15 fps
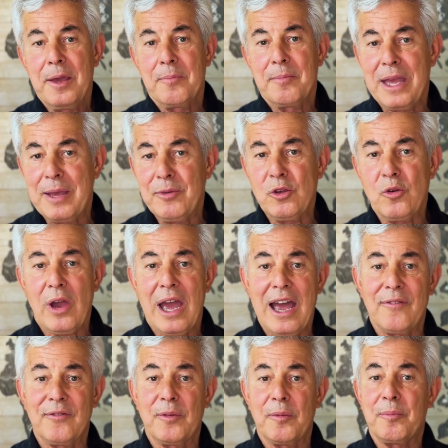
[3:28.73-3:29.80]
Maybe you
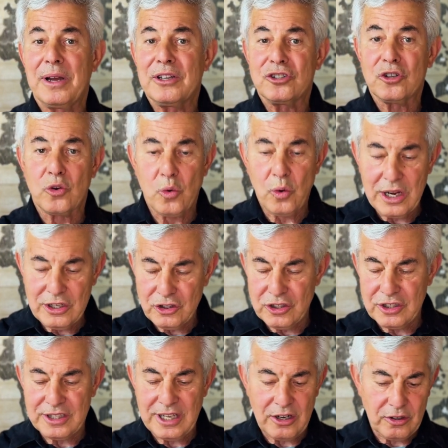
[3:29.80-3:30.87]
have a bunch of
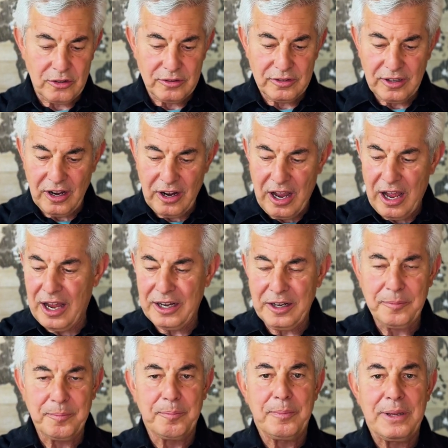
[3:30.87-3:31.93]
questions that are
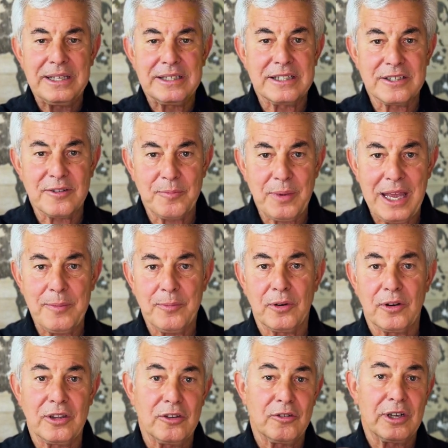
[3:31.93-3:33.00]
on pieces of
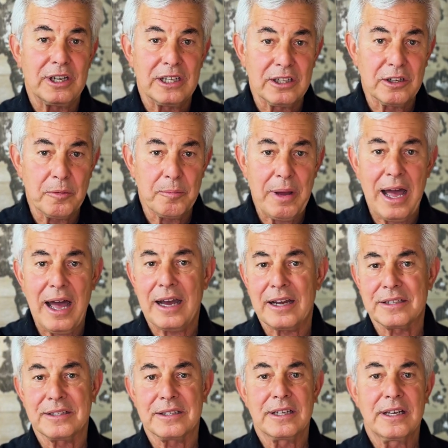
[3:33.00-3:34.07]
paper and they're in a little
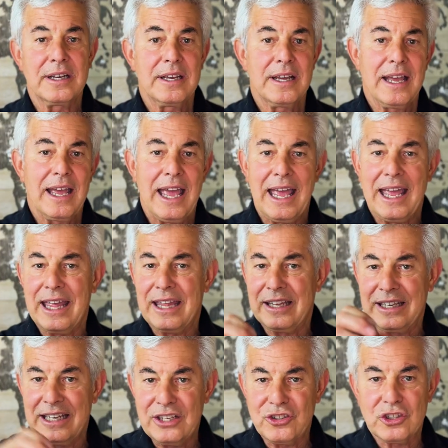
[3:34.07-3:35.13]
box.
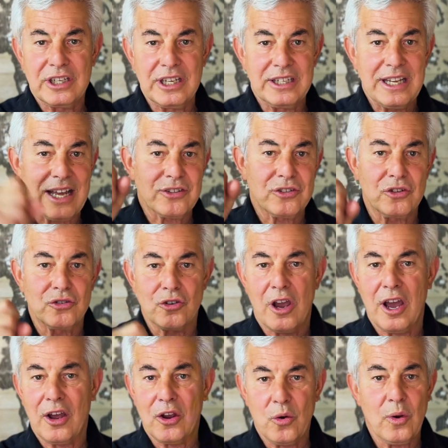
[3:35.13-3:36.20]
And each kid has to
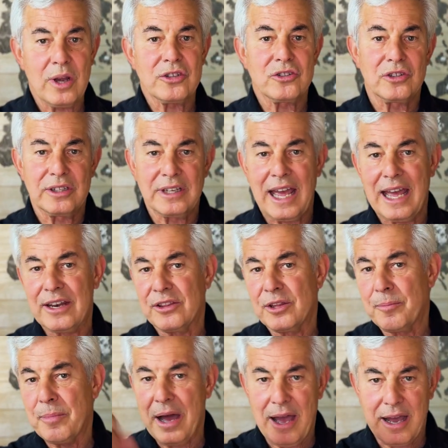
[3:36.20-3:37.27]
draw a question out of the
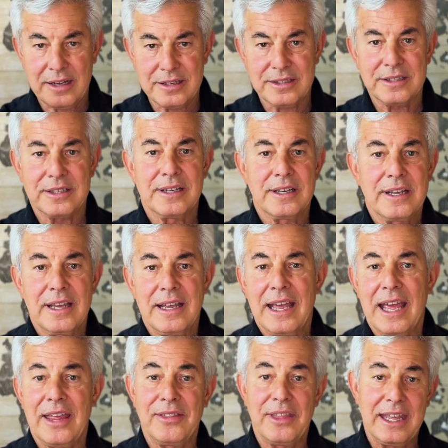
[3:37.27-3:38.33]
box
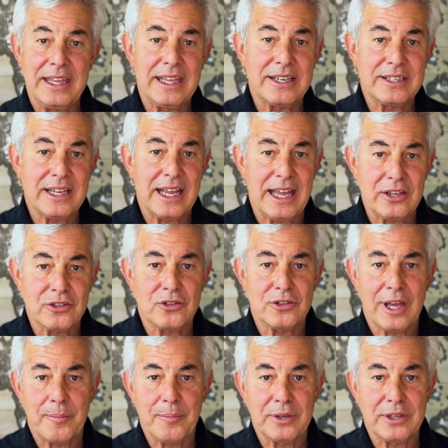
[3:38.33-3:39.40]
and they get to answer
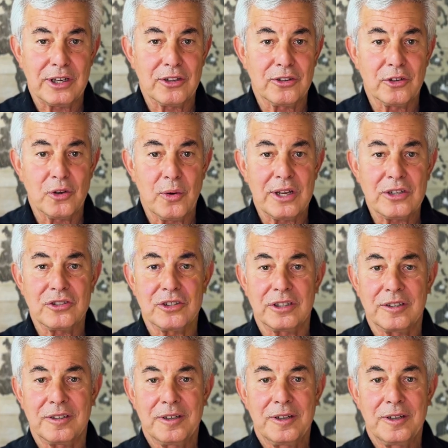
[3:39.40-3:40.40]
that particular question.